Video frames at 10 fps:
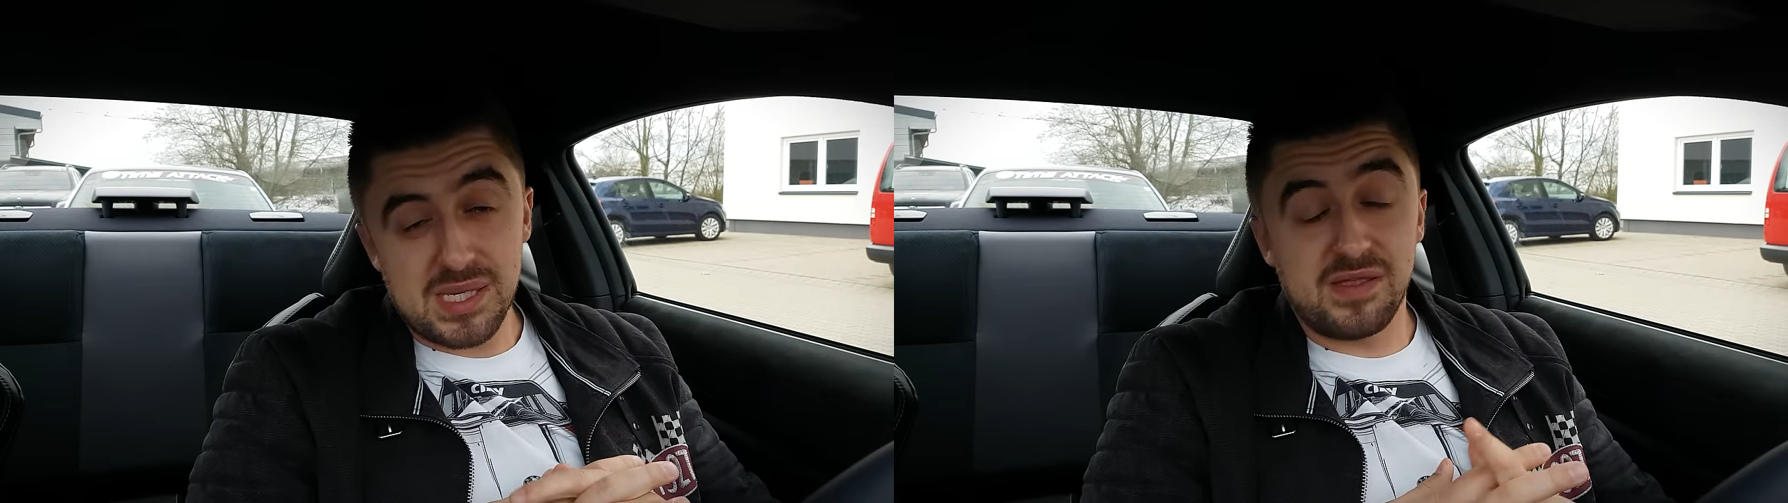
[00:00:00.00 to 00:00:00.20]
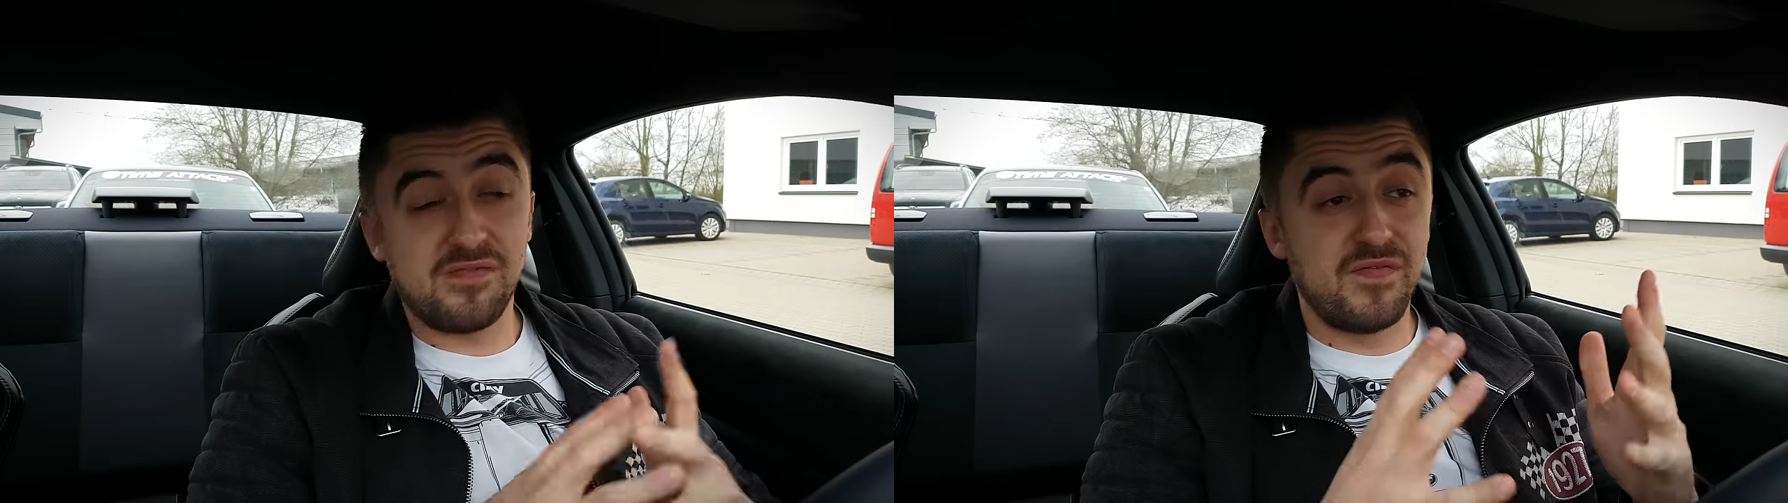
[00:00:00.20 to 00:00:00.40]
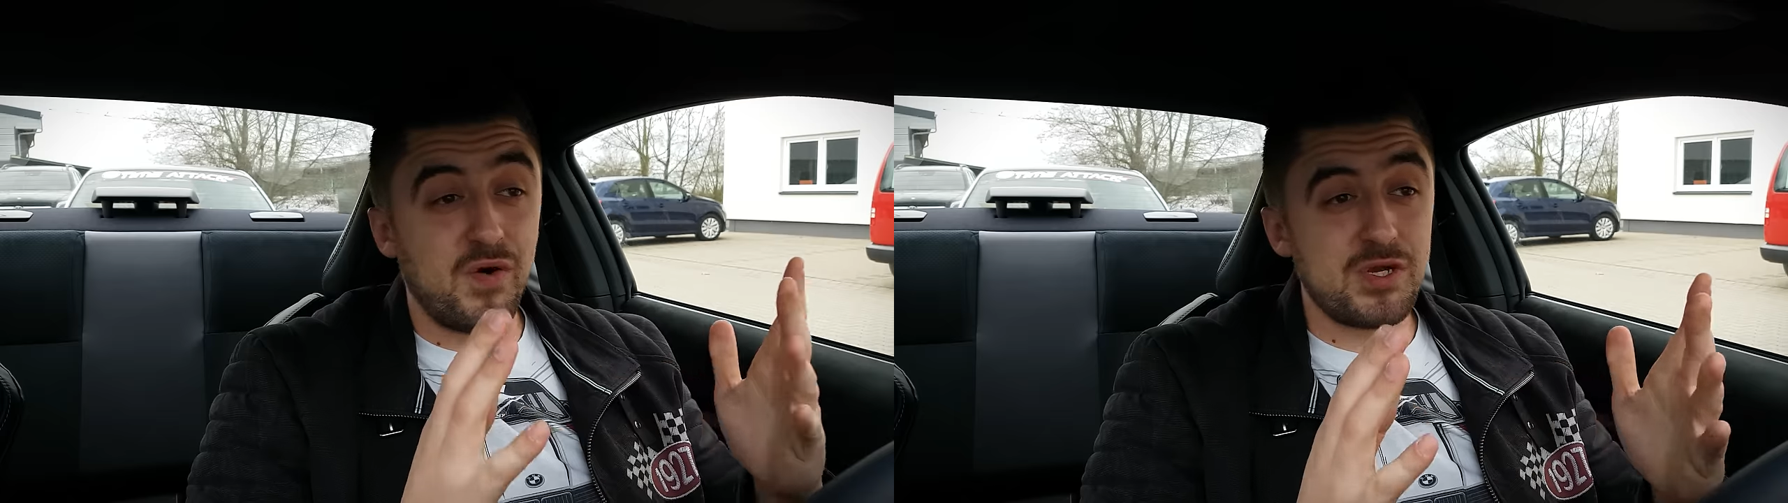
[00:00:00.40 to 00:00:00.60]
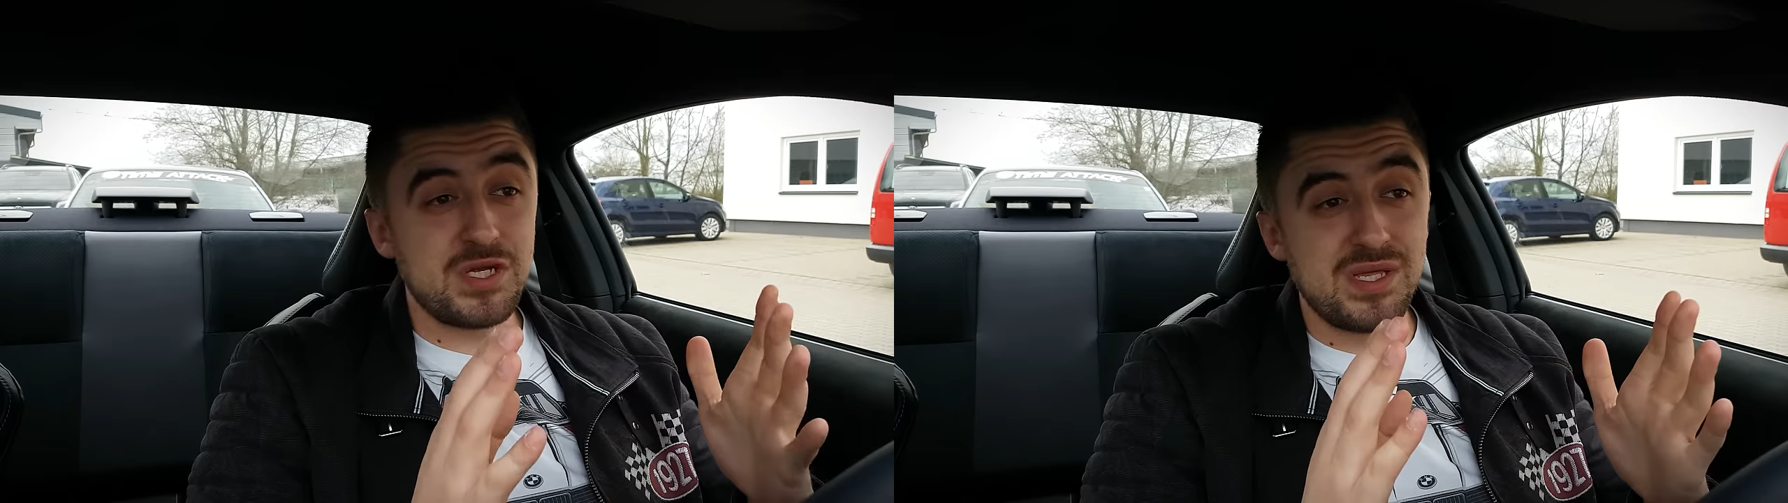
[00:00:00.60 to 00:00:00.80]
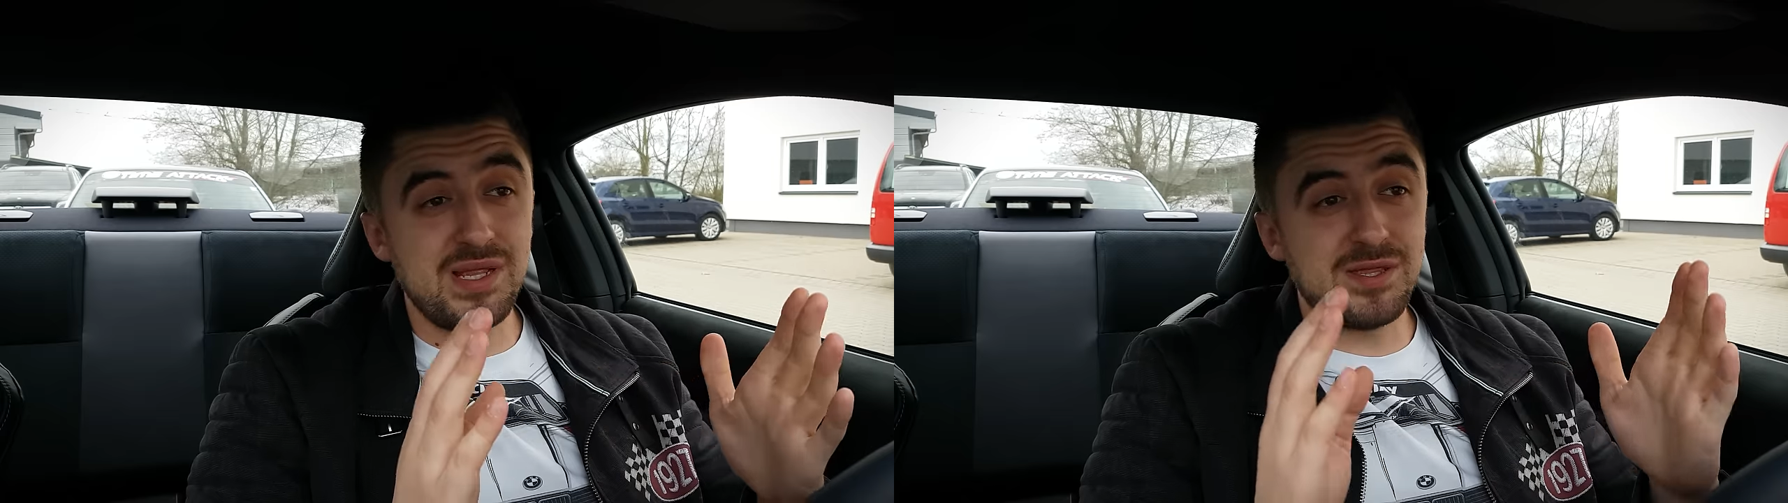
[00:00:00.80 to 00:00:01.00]

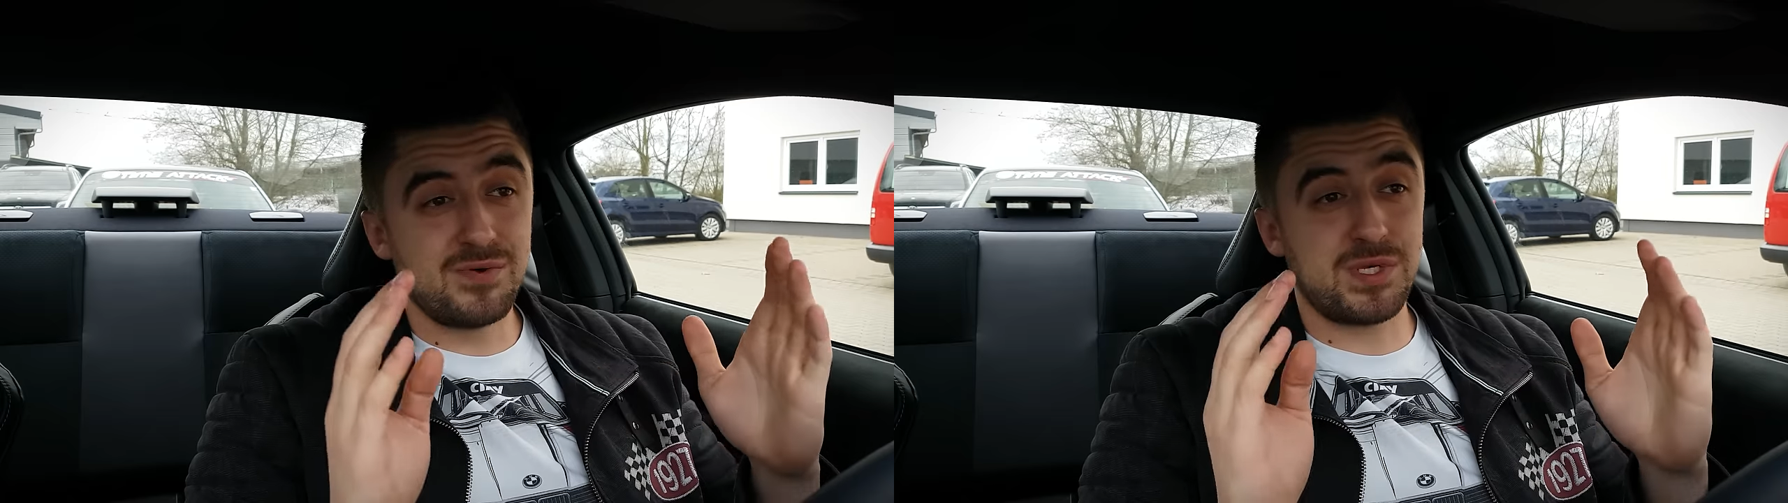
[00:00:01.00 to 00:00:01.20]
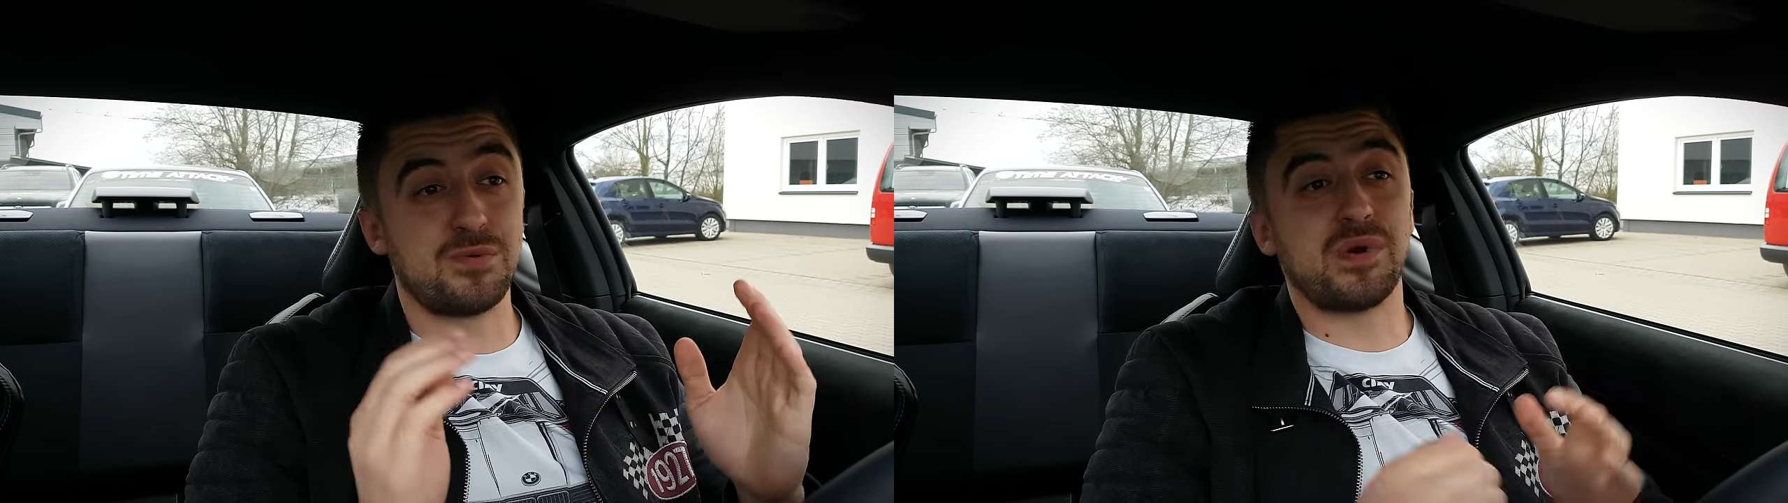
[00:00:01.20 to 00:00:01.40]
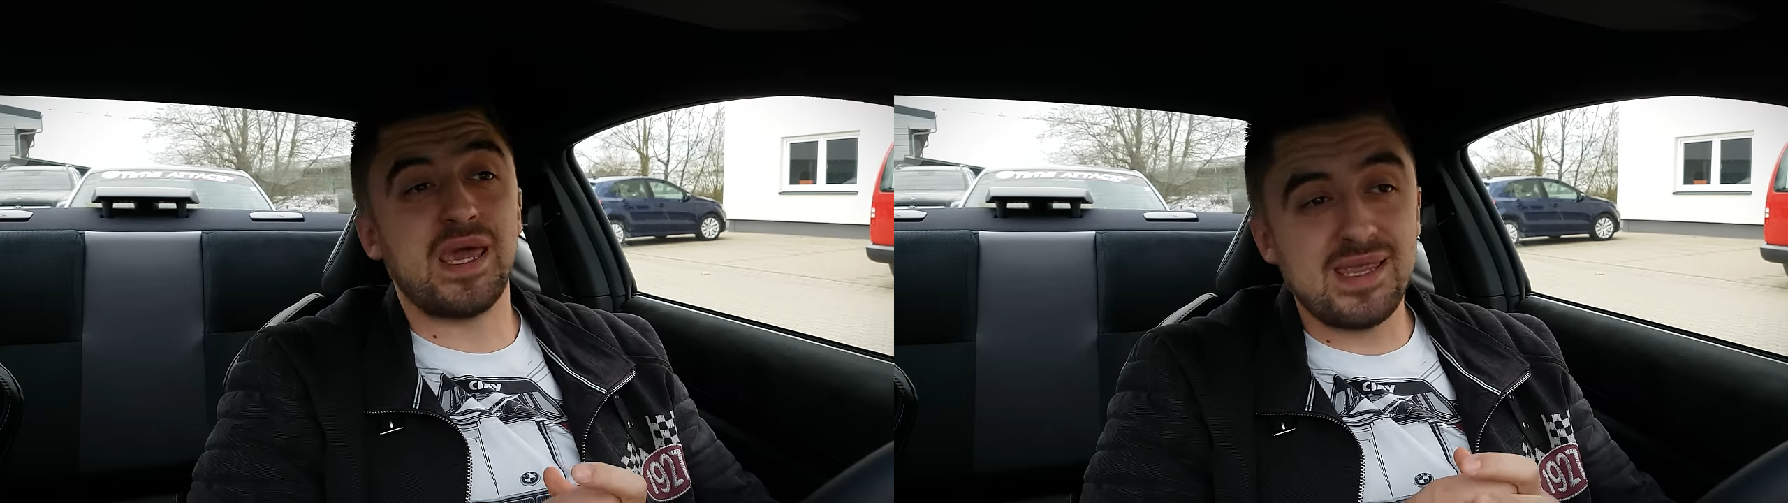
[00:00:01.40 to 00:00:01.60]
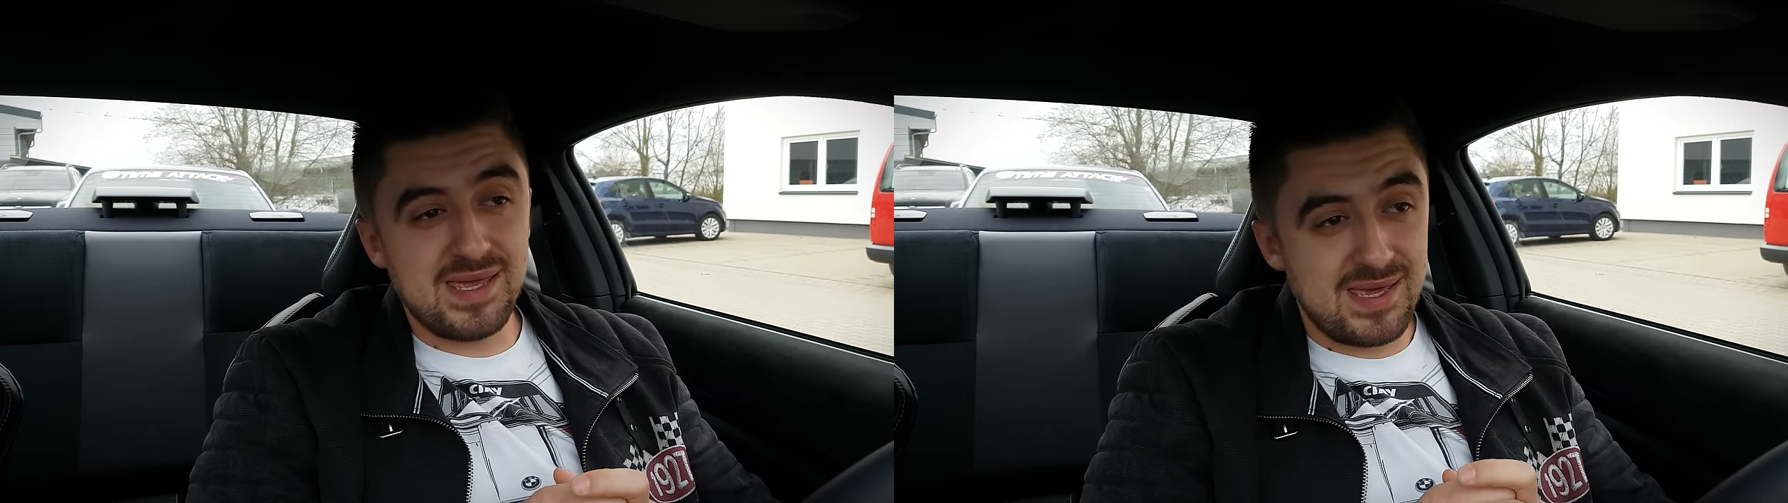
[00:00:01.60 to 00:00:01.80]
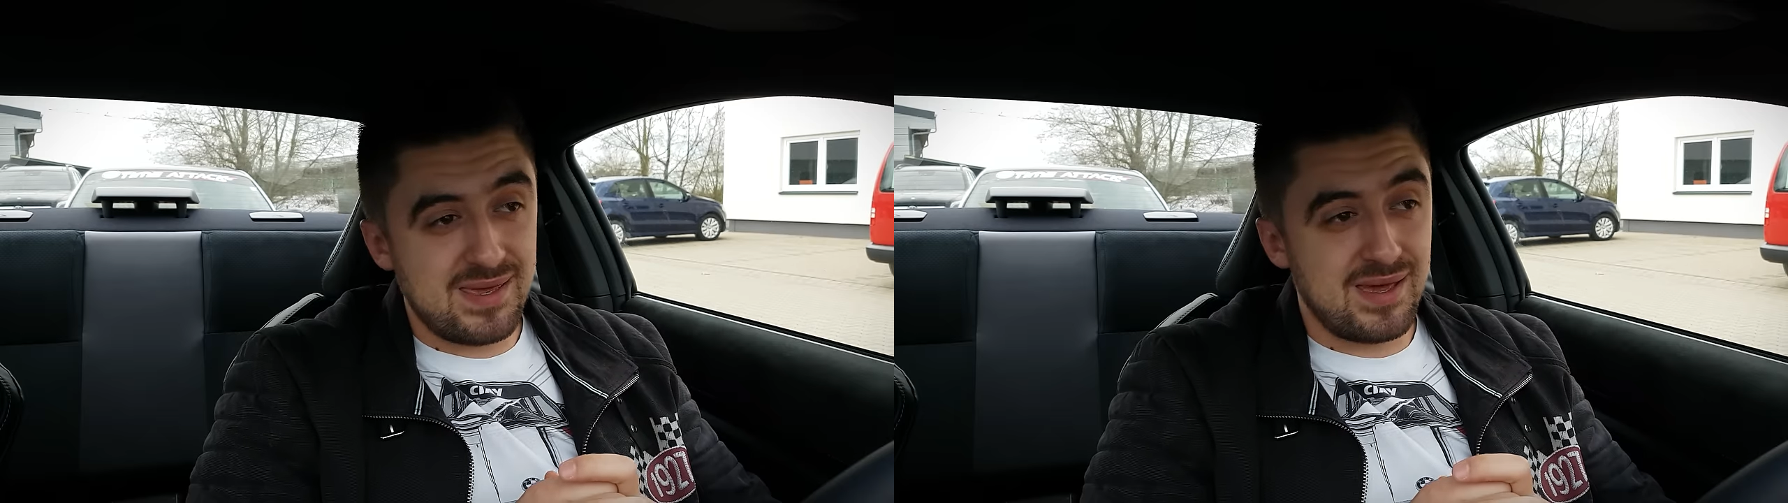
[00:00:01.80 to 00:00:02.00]
Unfortunately it was raining,